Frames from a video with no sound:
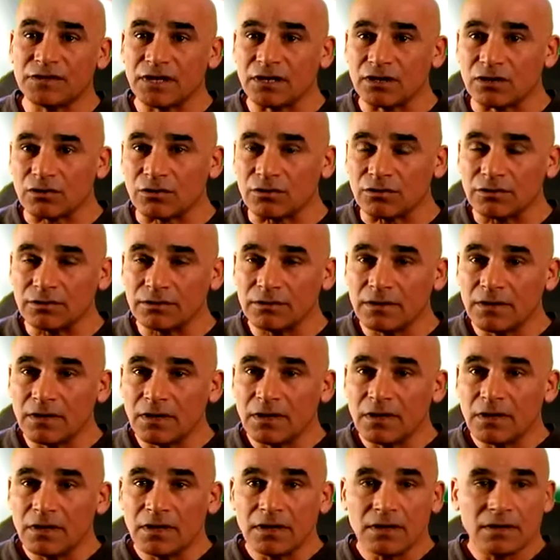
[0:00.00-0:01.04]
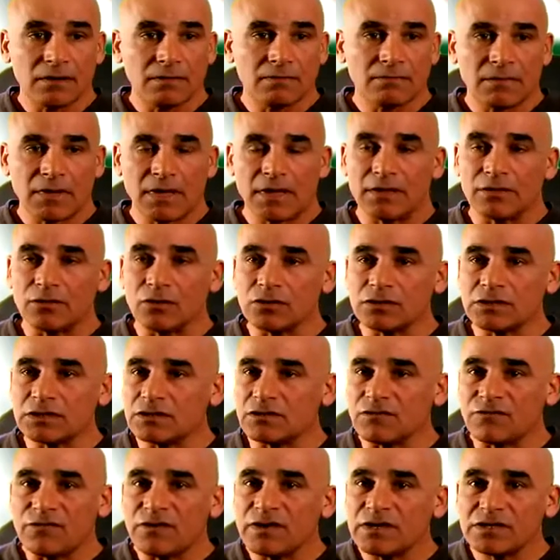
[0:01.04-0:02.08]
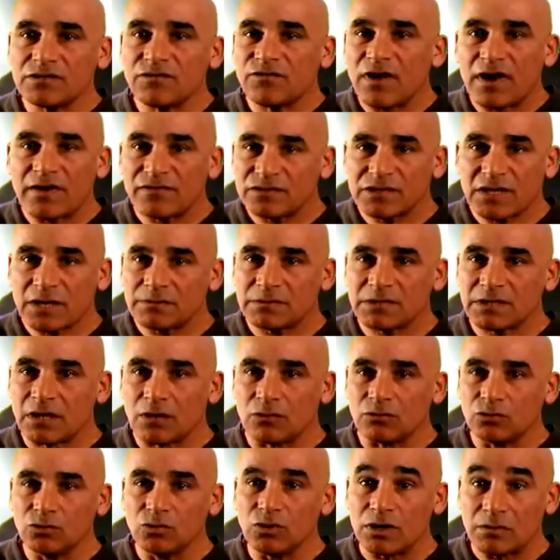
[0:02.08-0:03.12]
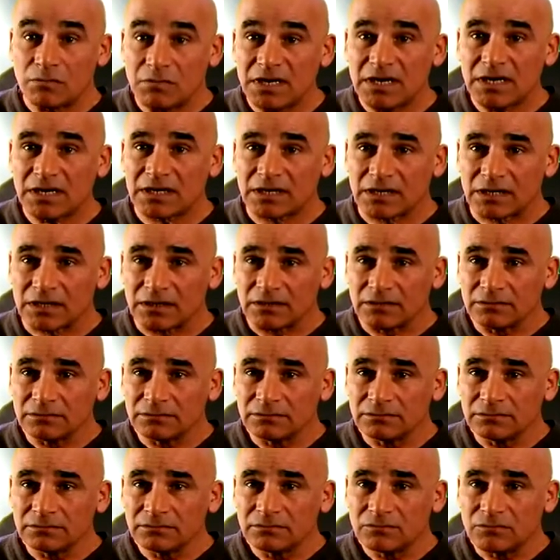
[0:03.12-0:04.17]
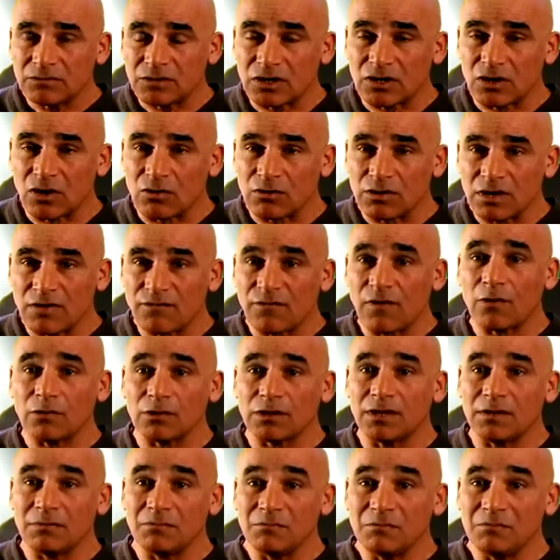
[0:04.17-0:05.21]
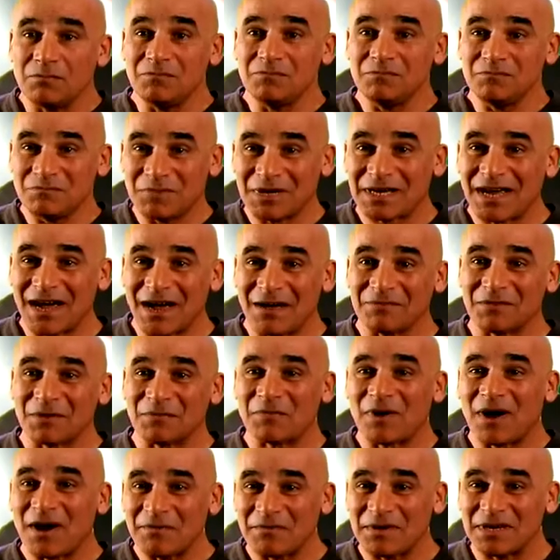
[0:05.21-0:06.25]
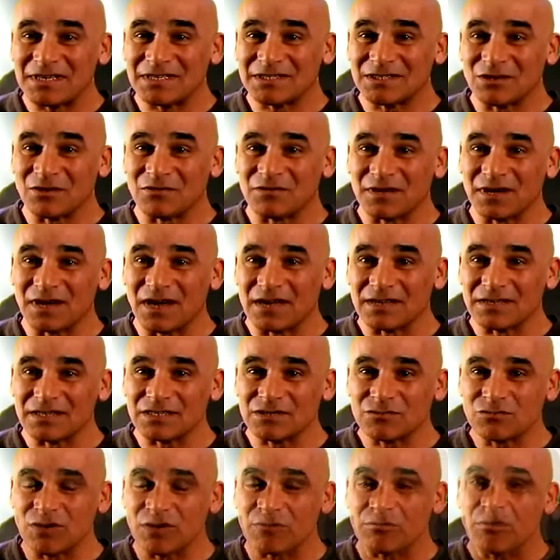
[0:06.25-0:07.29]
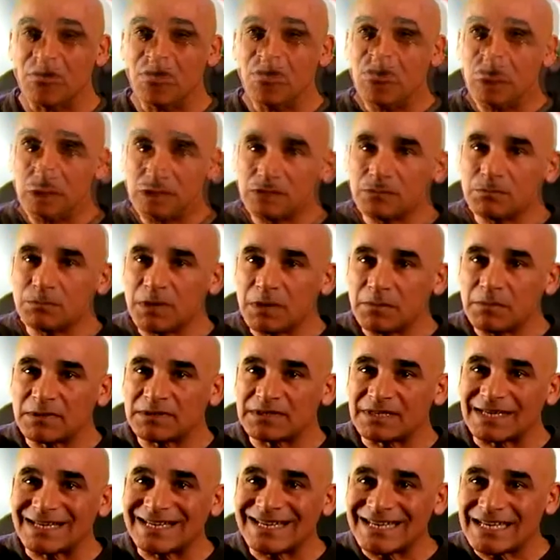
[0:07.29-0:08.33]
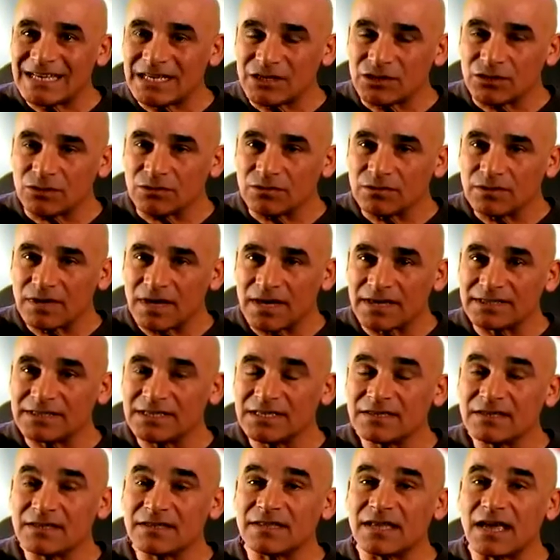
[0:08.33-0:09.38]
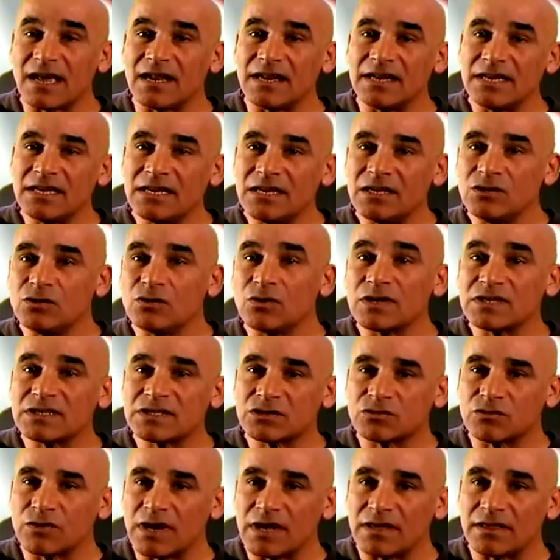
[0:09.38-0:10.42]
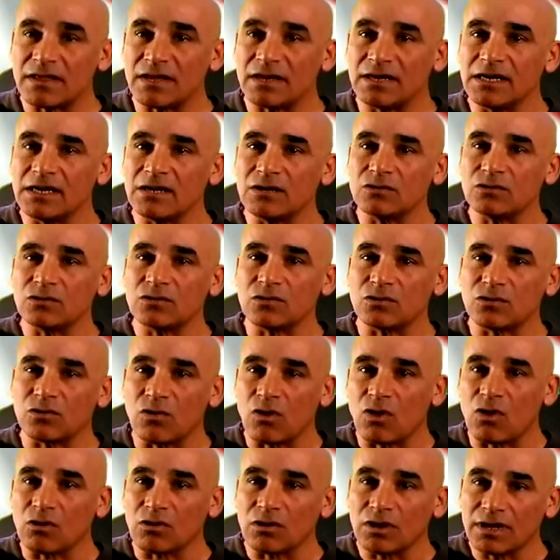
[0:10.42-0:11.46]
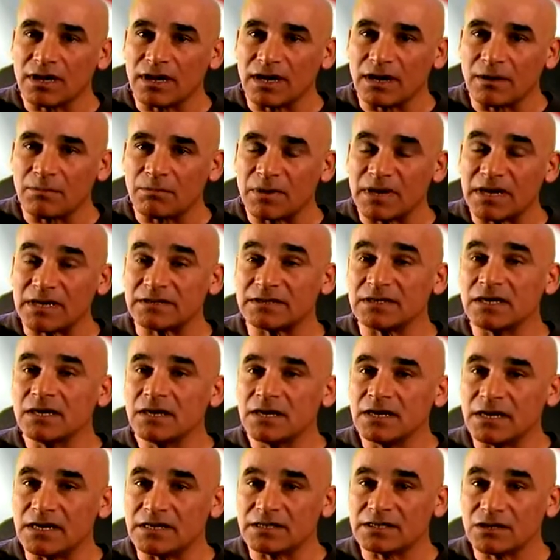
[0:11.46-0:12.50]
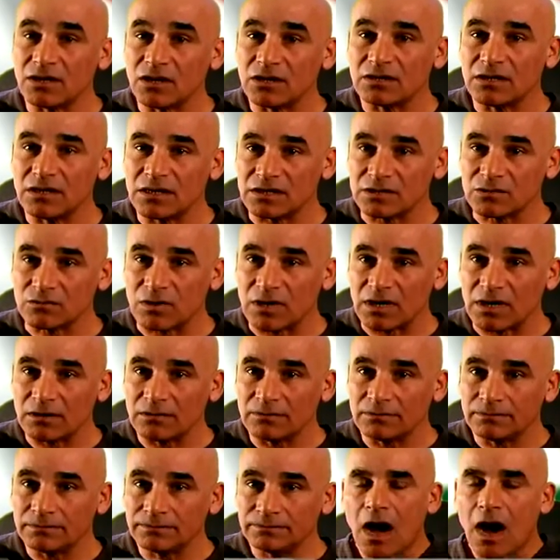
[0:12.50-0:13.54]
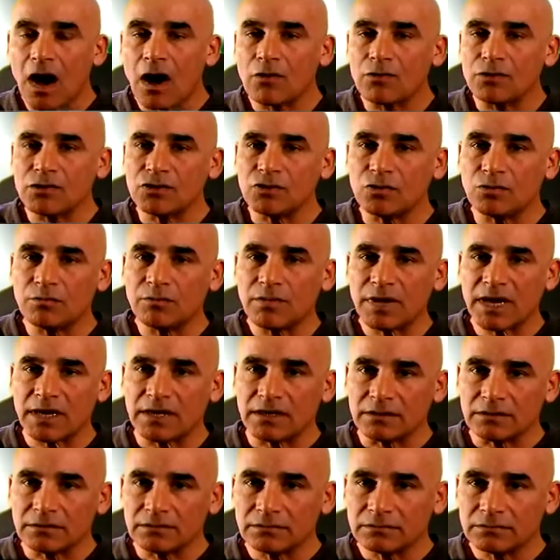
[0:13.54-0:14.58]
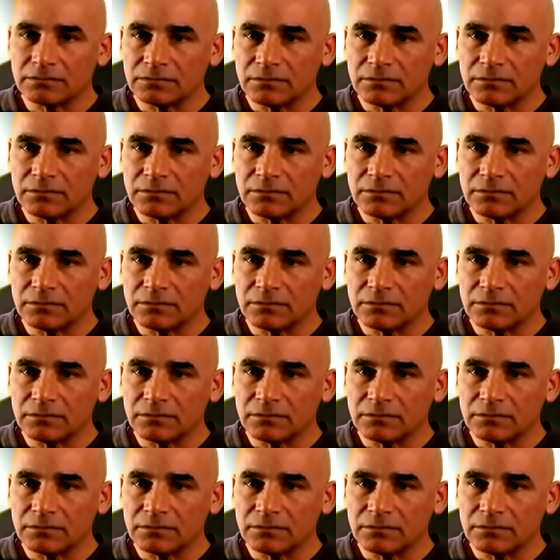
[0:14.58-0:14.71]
terror. Those are the first 5 steps that I would do immediately. If I would become the Prime Minister of the Gaza Strip. Look at the people that lead you and see that they're leading you astray. They're leading you to the wrong place. It's not Israel. How humane